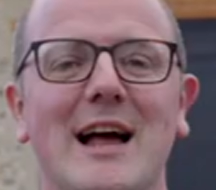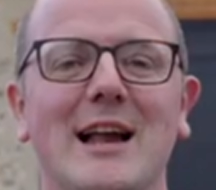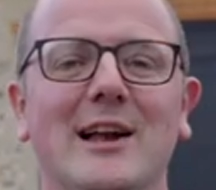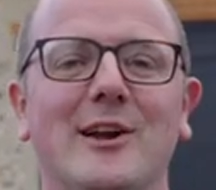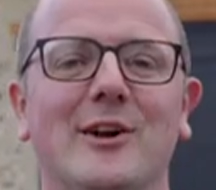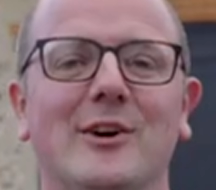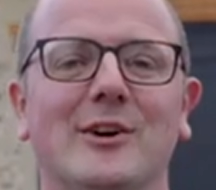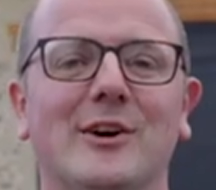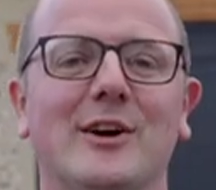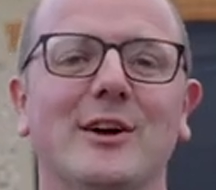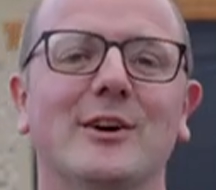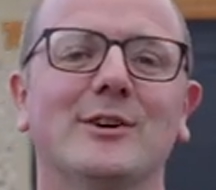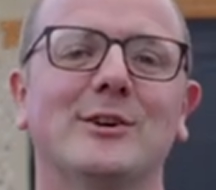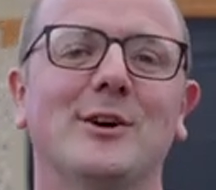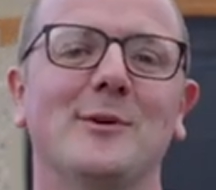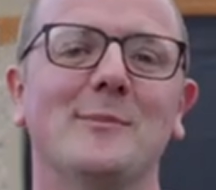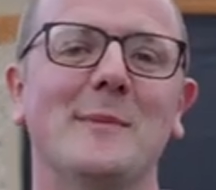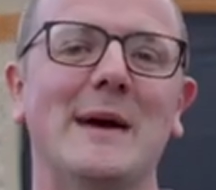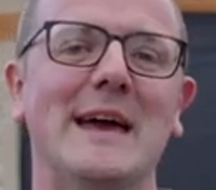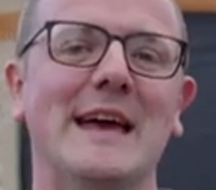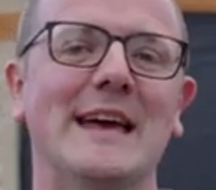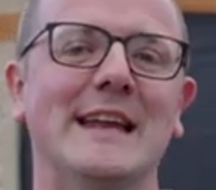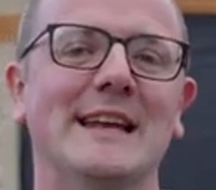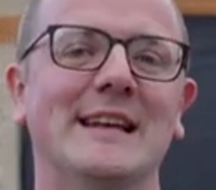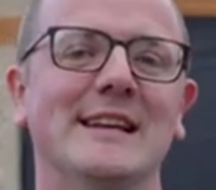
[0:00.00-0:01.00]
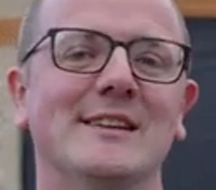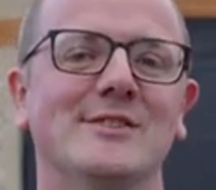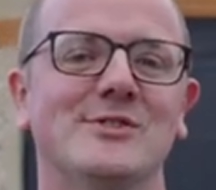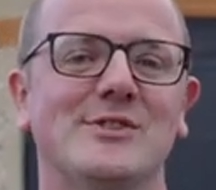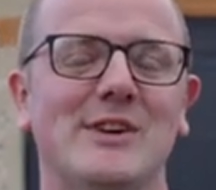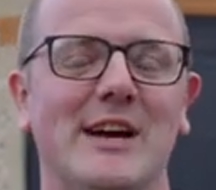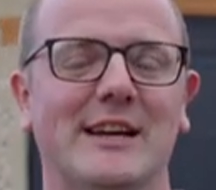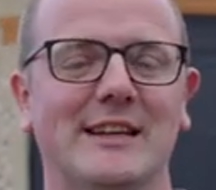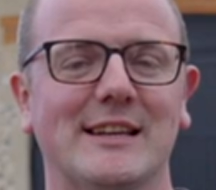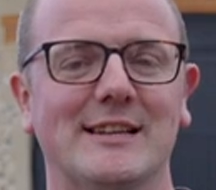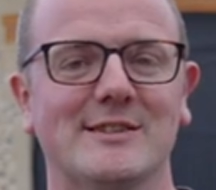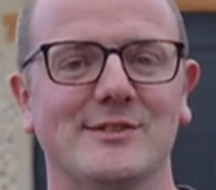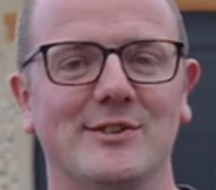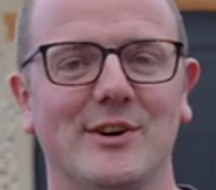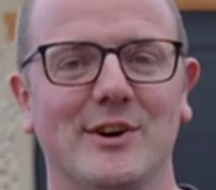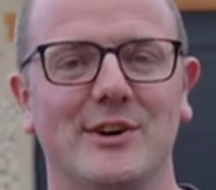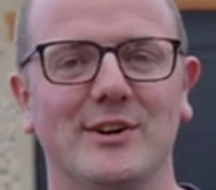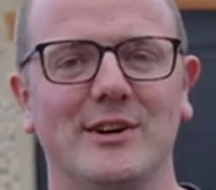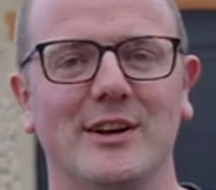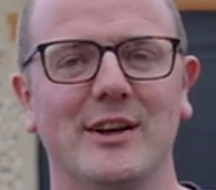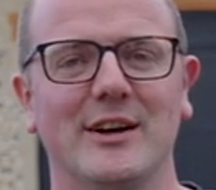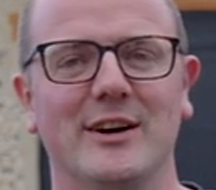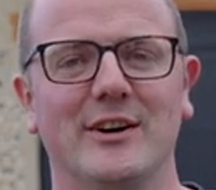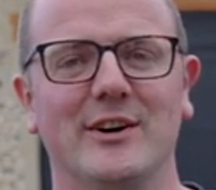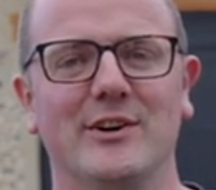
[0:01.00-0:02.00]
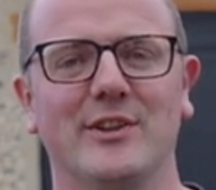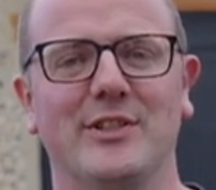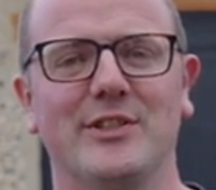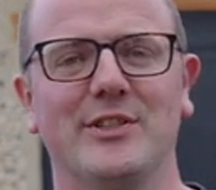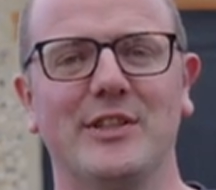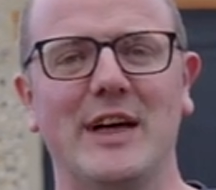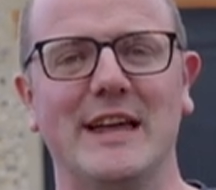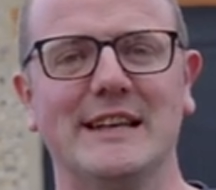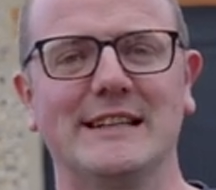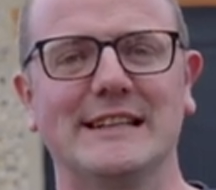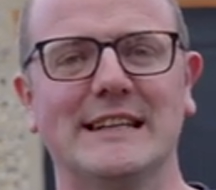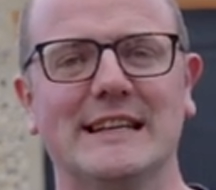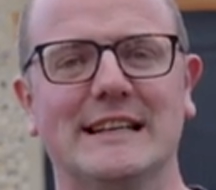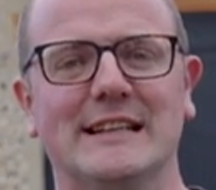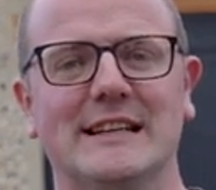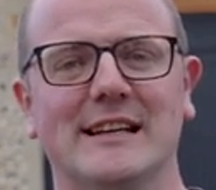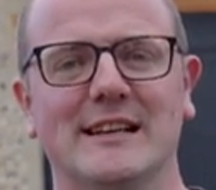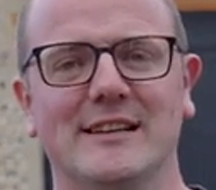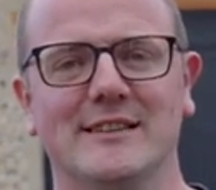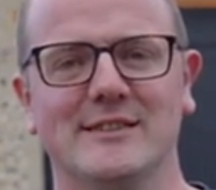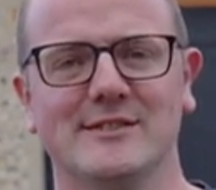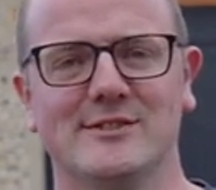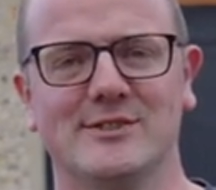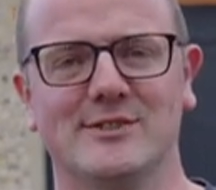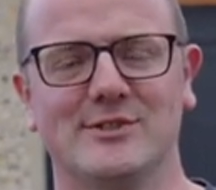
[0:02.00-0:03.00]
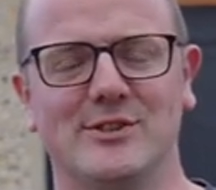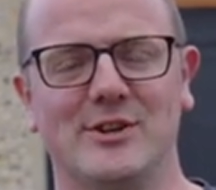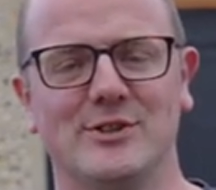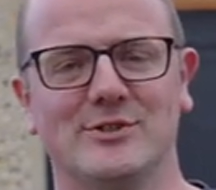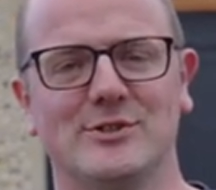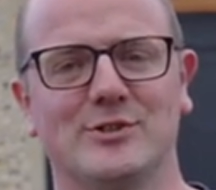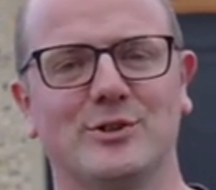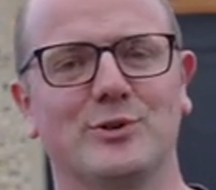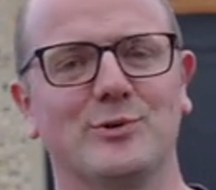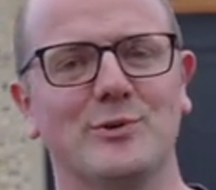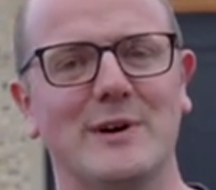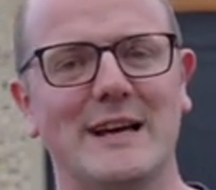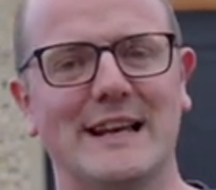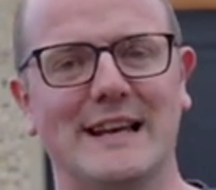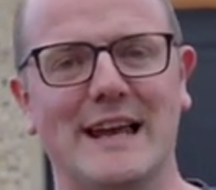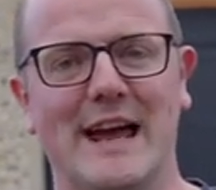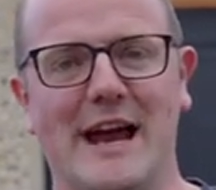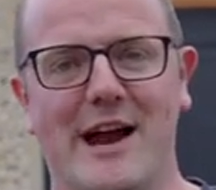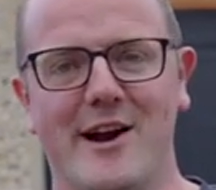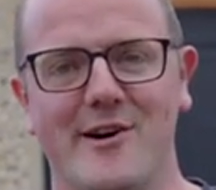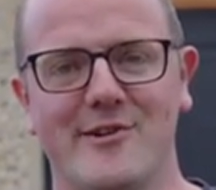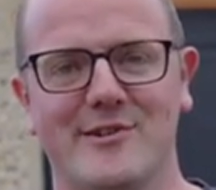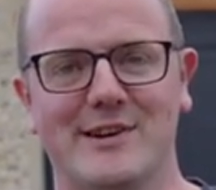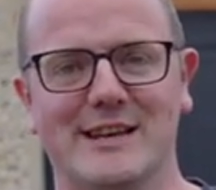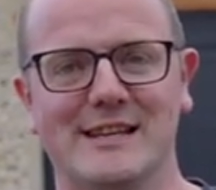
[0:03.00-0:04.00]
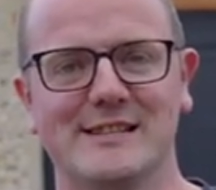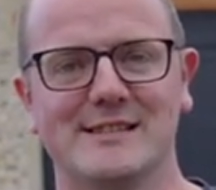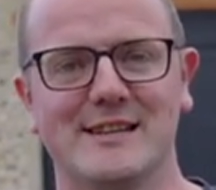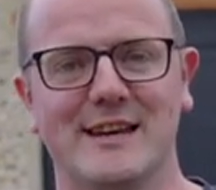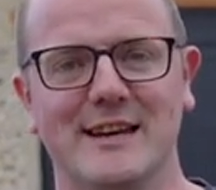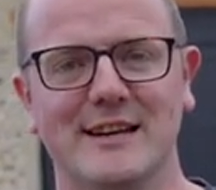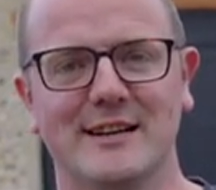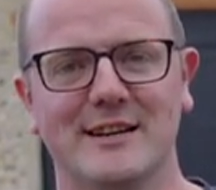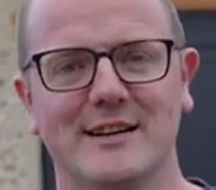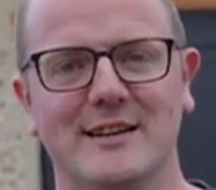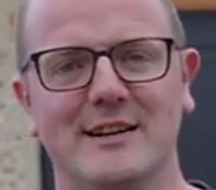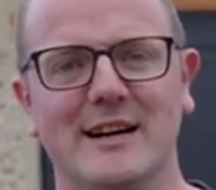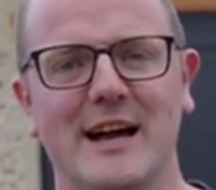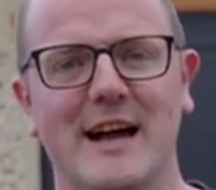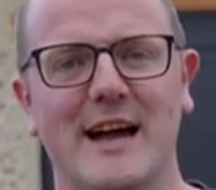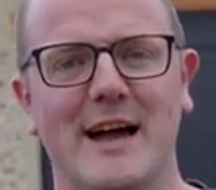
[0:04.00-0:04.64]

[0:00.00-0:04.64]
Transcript: Look, come in, check this out. Authentic, such great heritage here.